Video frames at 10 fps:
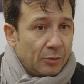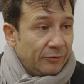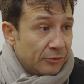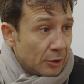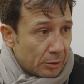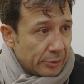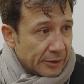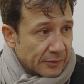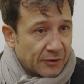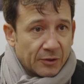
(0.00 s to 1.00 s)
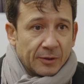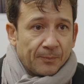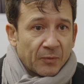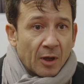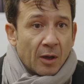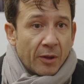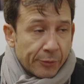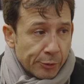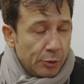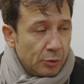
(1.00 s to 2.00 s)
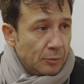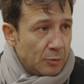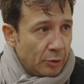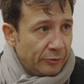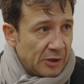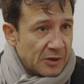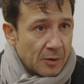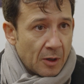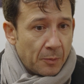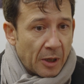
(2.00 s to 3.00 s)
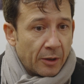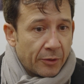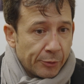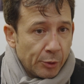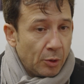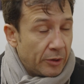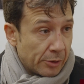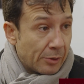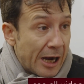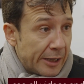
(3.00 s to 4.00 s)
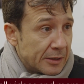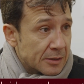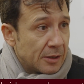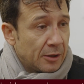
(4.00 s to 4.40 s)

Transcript: Florence through movies, but through their eyes